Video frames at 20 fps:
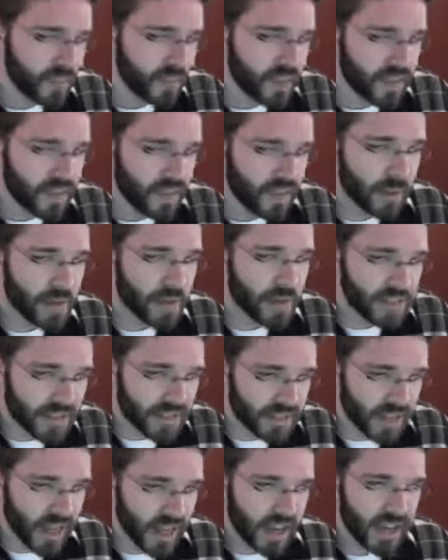that being
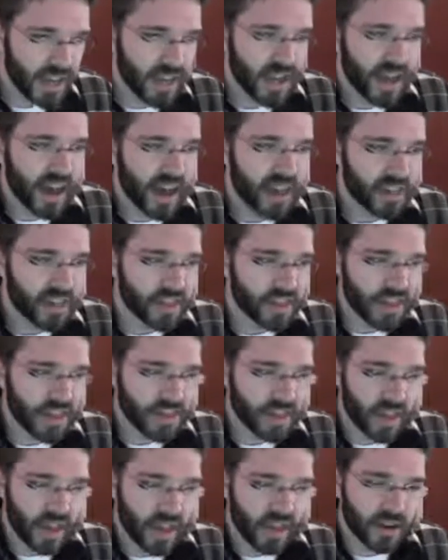said, I
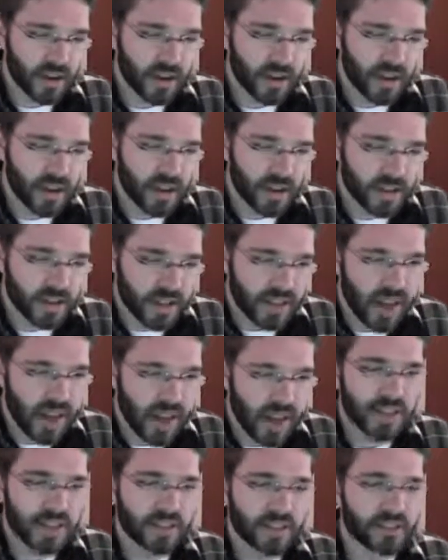think that
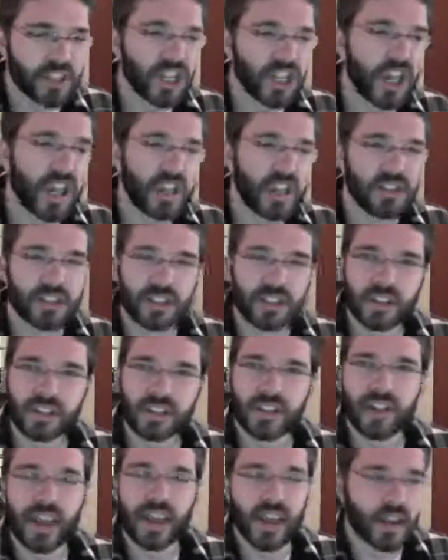times have
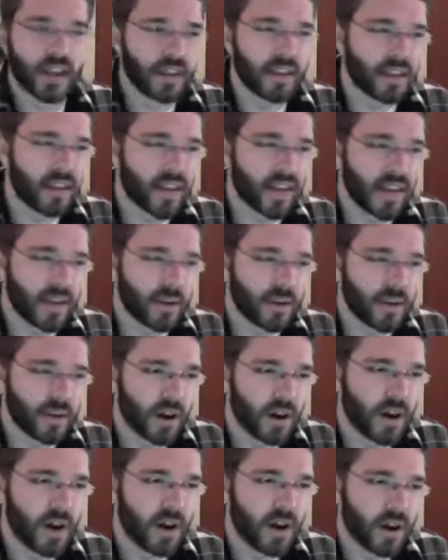changed, and that
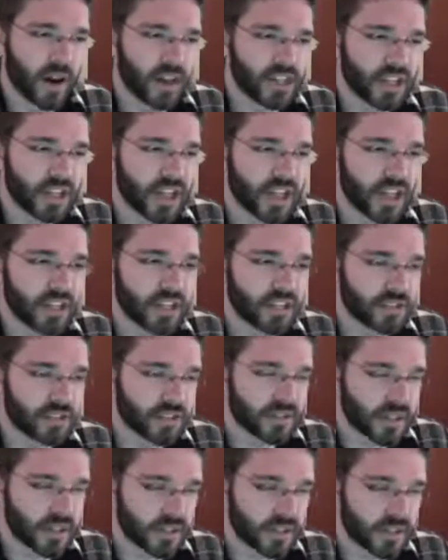our
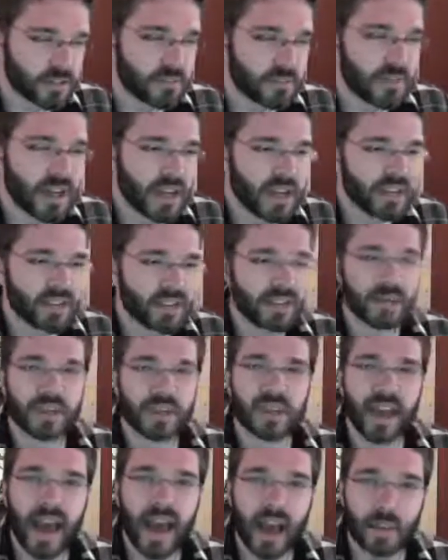educational system needs to
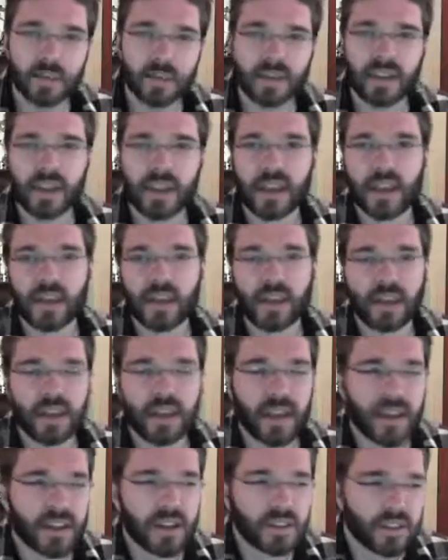adapt and
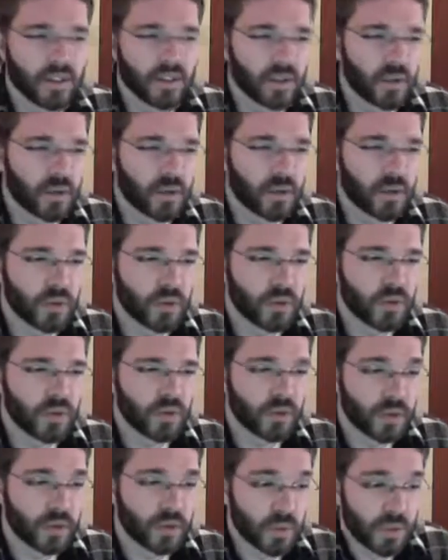to
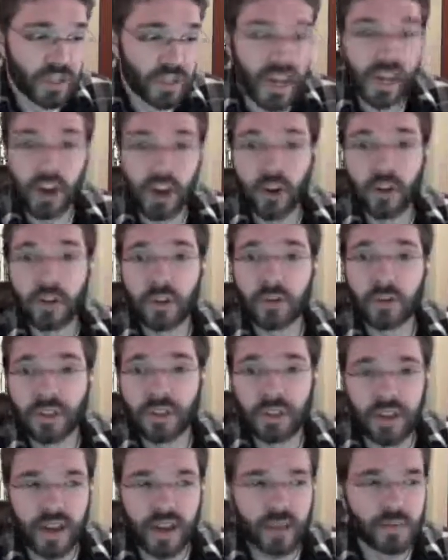to stay current with the
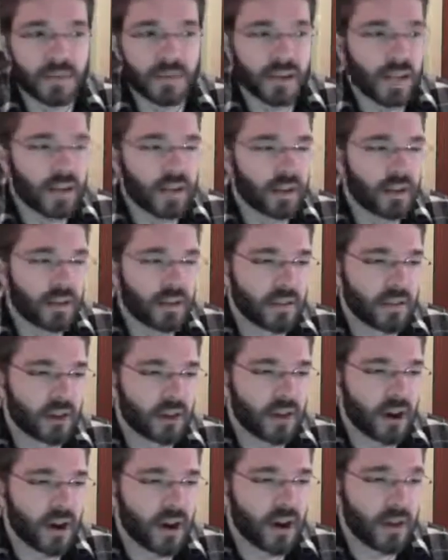times. And
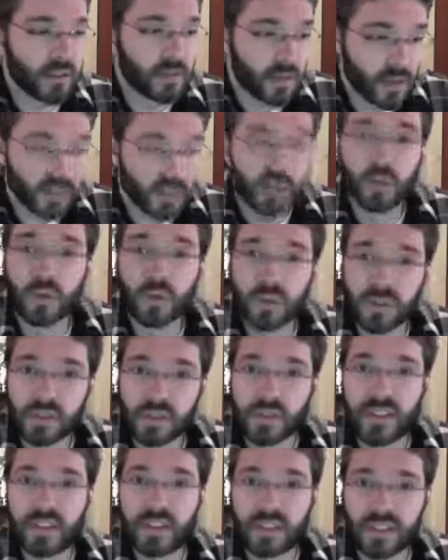there are these
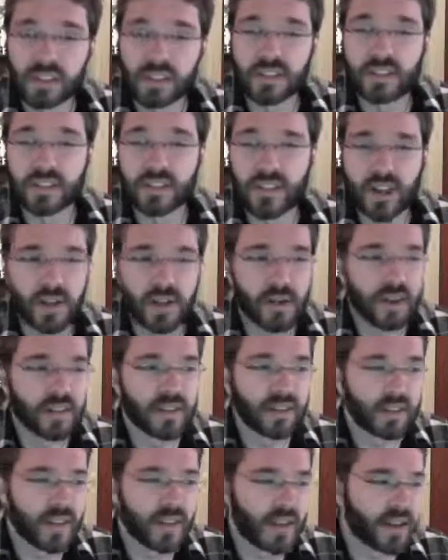tools in existence now,
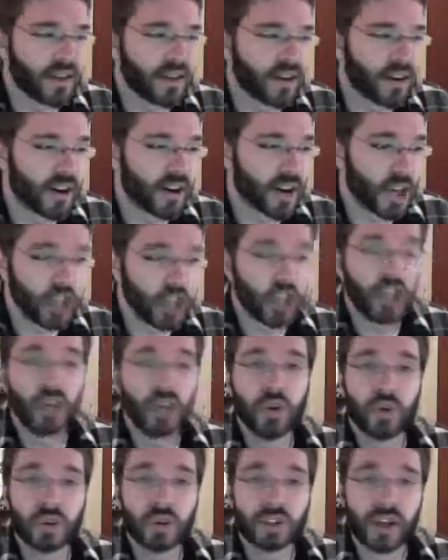and they are a
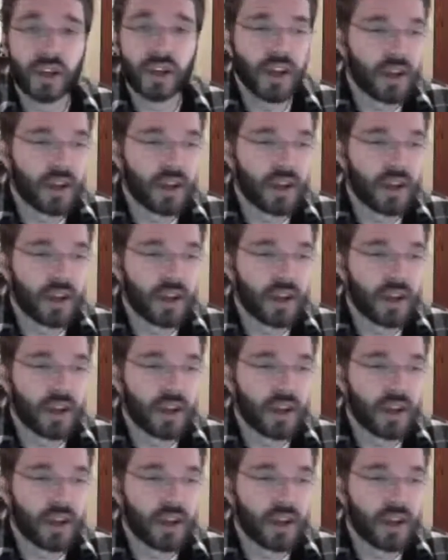huge